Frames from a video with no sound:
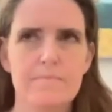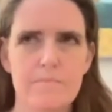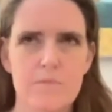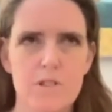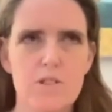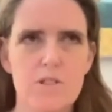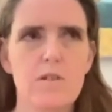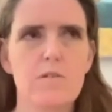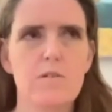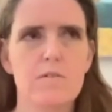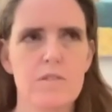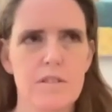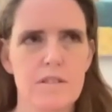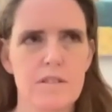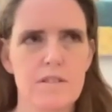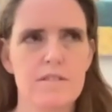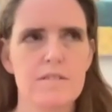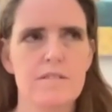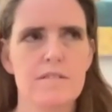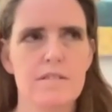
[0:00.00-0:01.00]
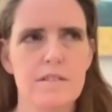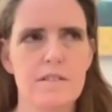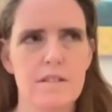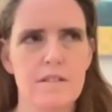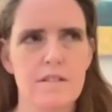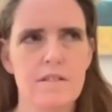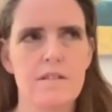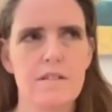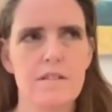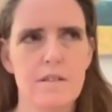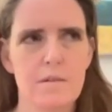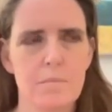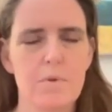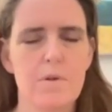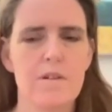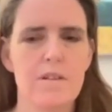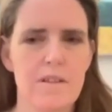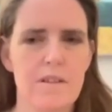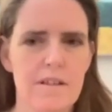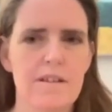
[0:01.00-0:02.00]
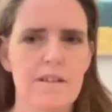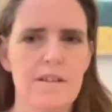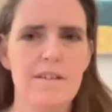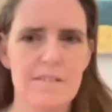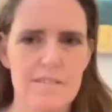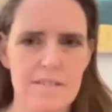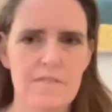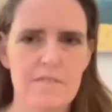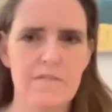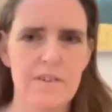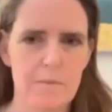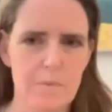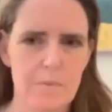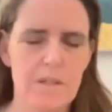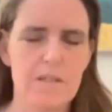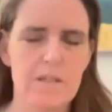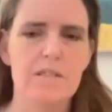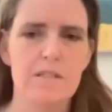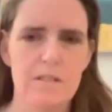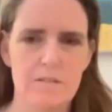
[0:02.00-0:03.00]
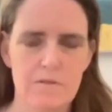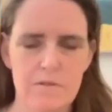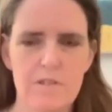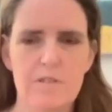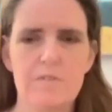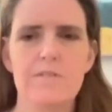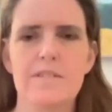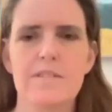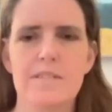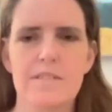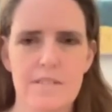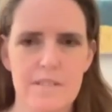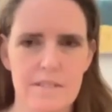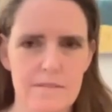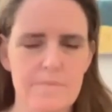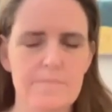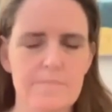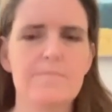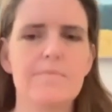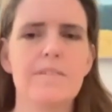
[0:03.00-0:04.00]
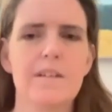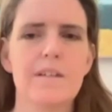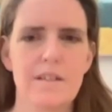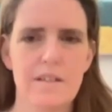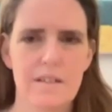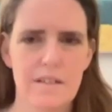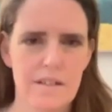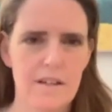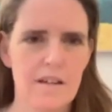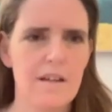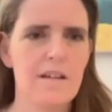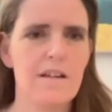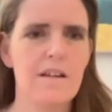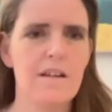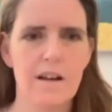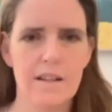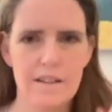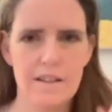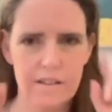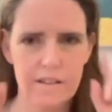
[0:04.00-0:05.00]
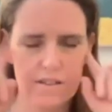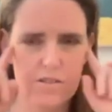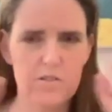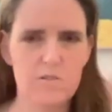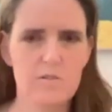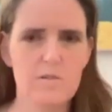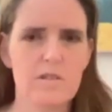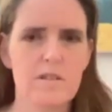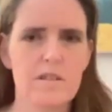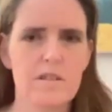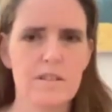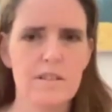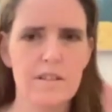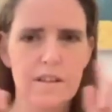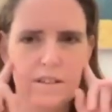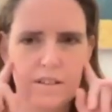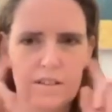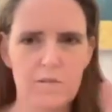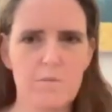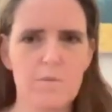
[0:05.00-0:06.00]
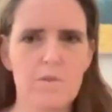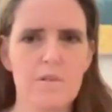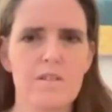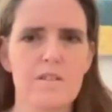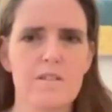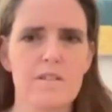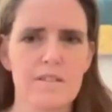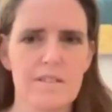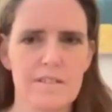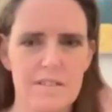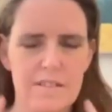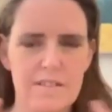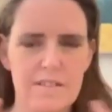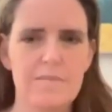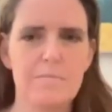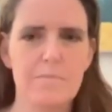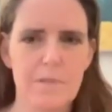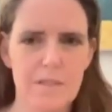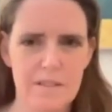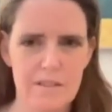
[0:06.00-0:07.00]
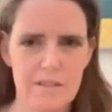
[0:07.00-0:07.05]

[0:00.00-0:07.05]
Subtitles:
shown is that the important thing is the vibration, the frequency, not the story, not the word, but